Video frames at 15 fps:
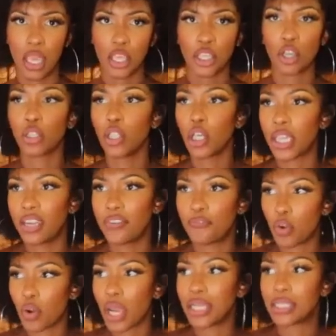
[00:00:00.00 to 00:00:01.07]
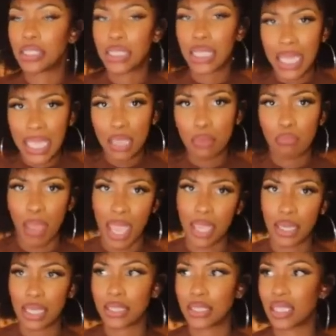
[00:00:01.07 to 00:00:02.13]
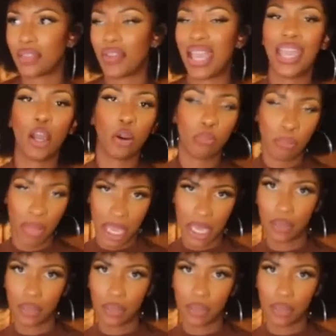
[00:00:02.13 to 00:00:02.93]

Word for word: you're looking for a teammate instead of a helpmate